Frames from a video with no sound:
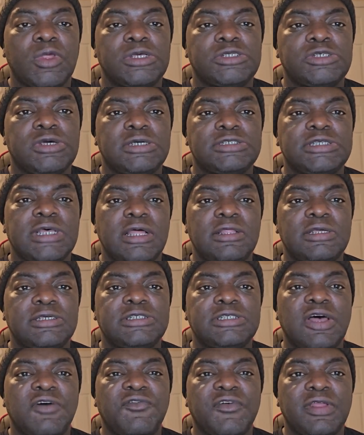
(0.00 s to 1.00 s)
start selling
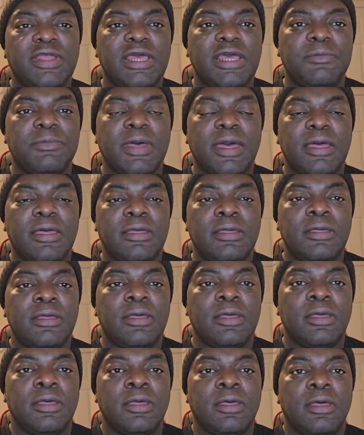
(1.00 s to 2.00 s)
this stuff on eBay.
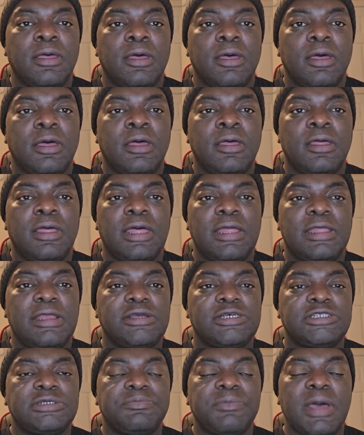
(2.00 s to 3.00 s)

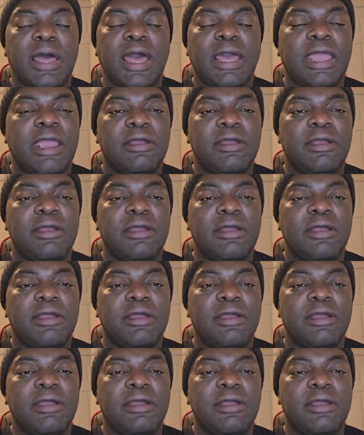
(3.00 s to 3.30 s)
And I